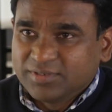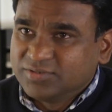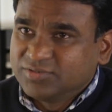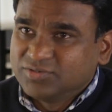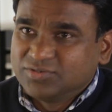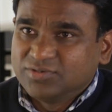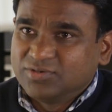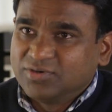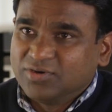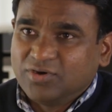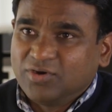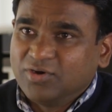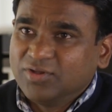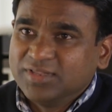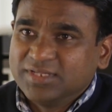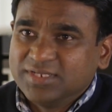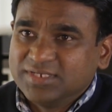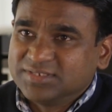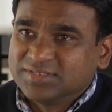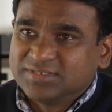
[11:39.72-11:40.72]
So all
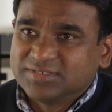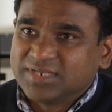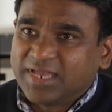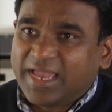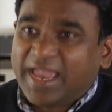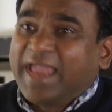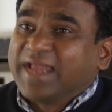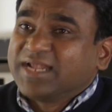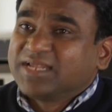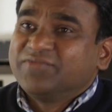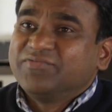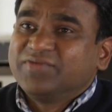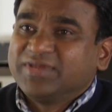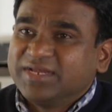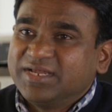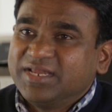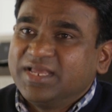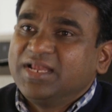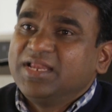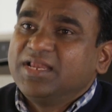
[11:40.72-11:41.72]
these activity
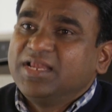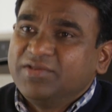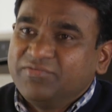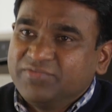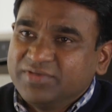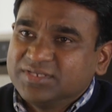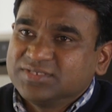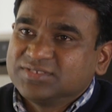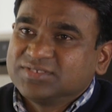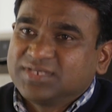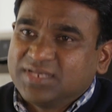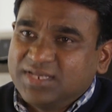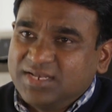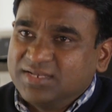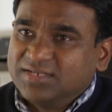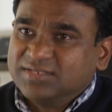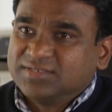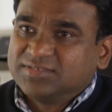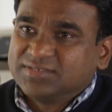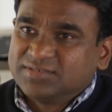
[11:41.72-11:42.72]
daily living
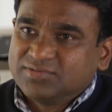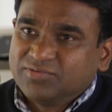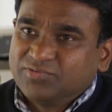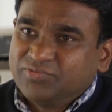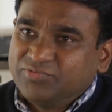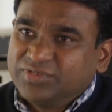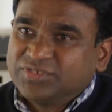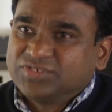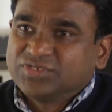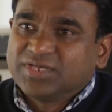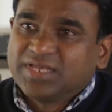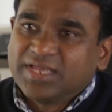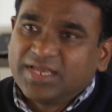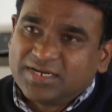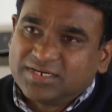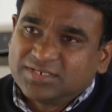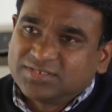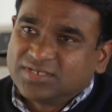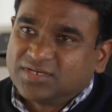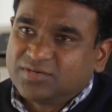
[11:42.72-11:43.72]
skills which
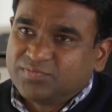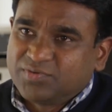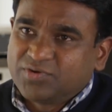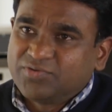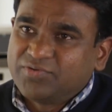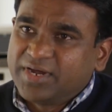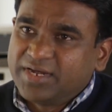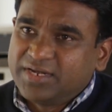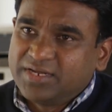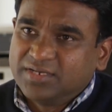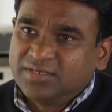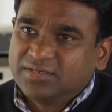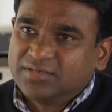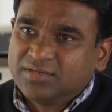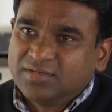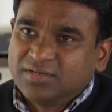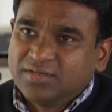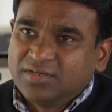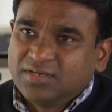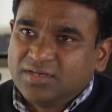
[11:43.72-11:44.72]
carers are providing,
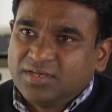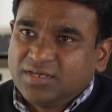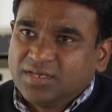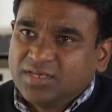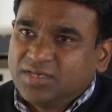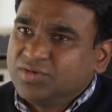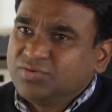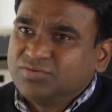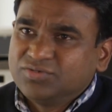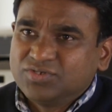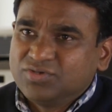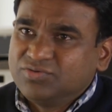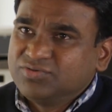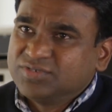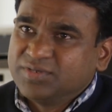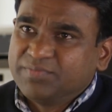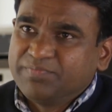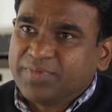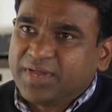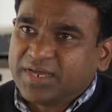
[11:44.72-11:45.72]
huge, huge
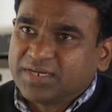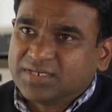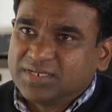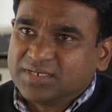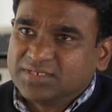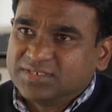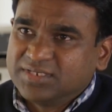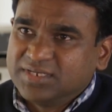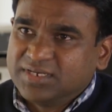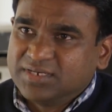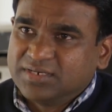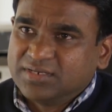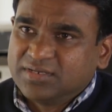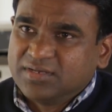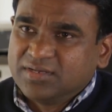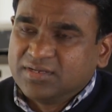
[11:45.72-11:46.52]
impact are there.